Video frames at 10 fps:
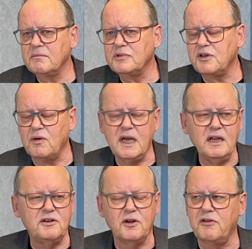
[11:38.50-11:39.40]
so
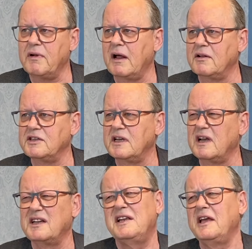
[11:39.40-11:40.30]
he turned around and said,
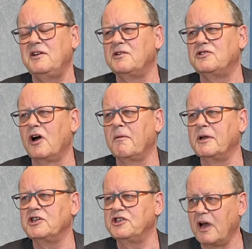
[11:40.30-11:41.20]
"I'll take your job
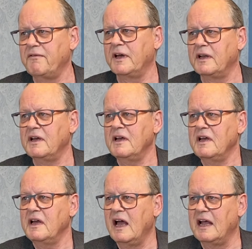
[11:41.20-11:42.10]
and shove it,"
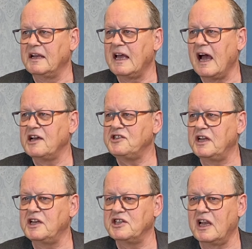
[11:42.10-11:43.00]
and cashed
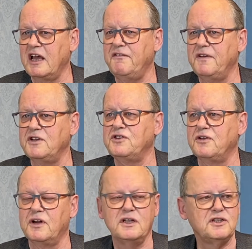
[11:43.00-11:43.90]
in his life
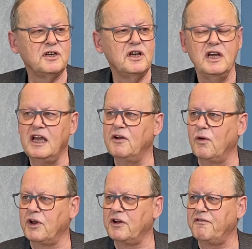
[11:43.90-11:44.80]
insurance in
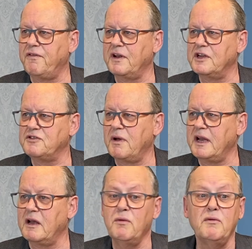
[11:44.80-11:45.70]
order to fund his
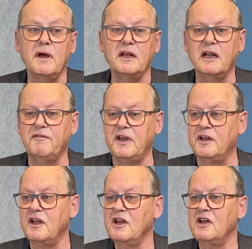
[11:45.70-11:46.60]
writing. And we went and lived
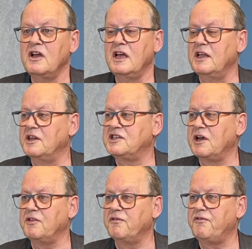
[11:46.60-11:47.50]
in the
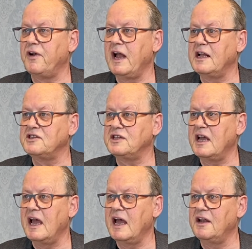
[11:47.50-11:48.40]
south of France
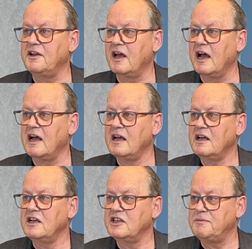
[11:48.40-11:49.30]
and Spain.
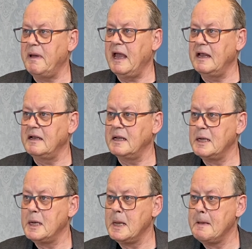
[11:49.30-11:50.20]
You left
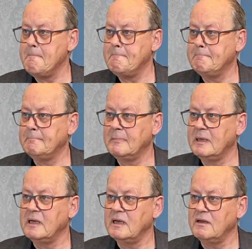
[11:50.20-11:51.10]
Canada and went to the
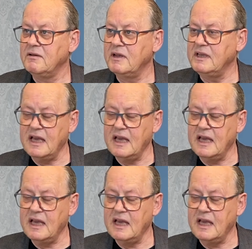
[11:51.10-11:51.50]
south of France.